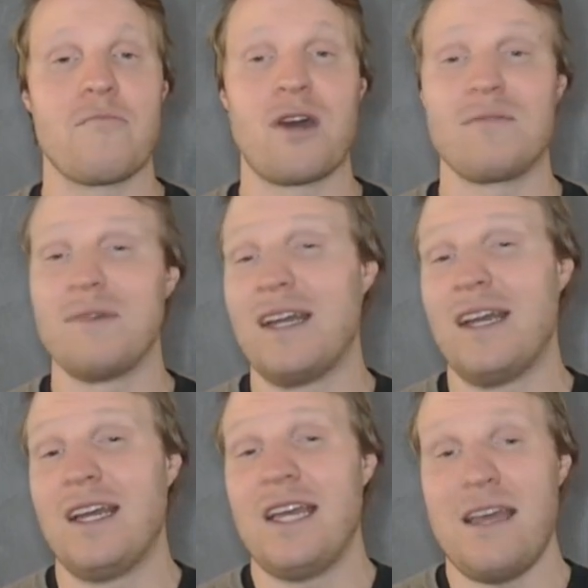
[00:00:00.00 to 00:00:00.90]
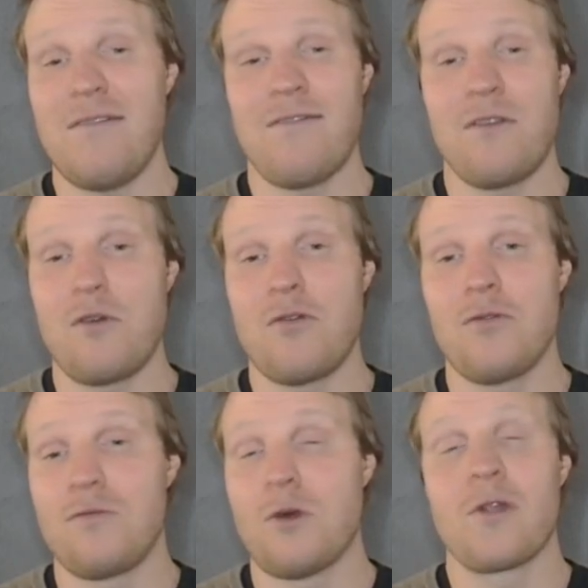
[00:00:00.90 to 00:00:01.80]
But if you
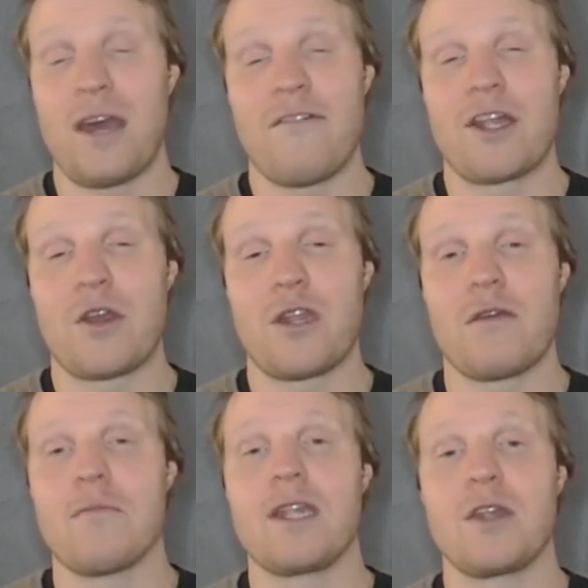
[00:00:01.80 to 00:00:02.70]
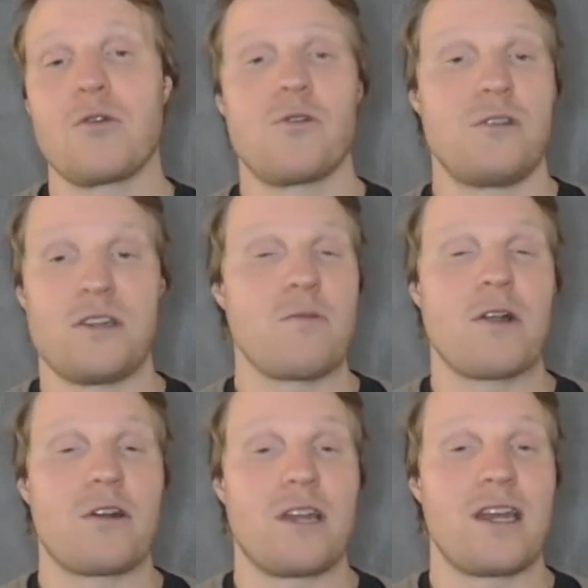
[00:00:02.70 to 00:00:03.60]
don't have value in him and you're just
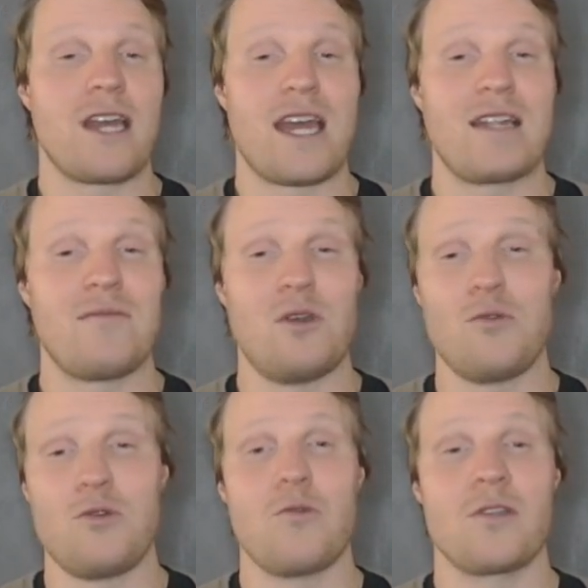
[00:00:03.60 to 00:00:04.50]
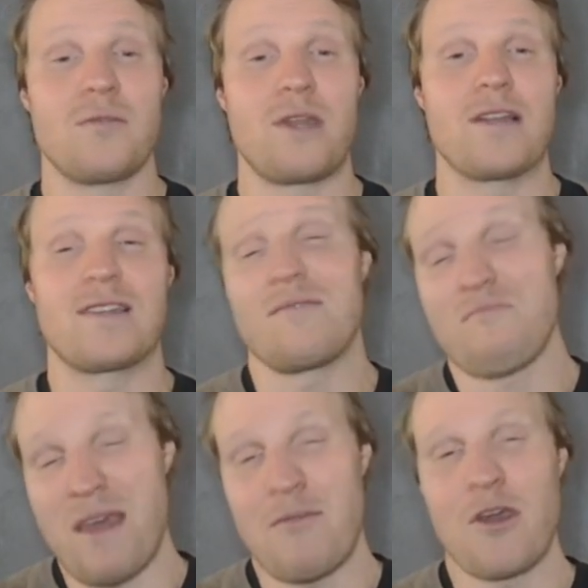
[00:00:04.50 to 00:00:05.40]
wildcarding and you do want someone else, then
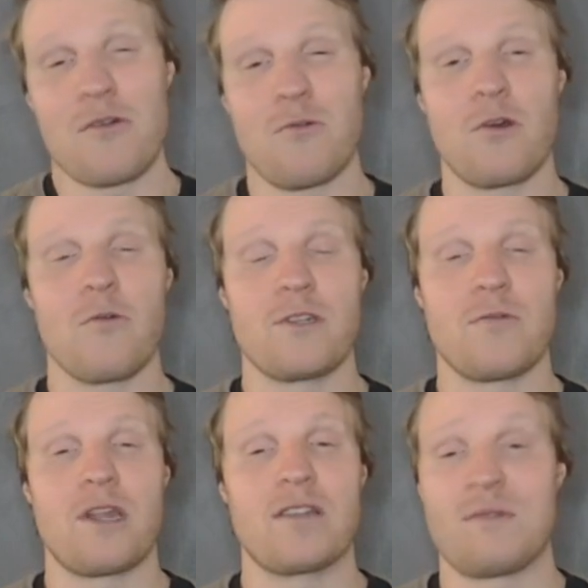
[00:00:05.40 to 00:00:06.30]
maybe go with someone else.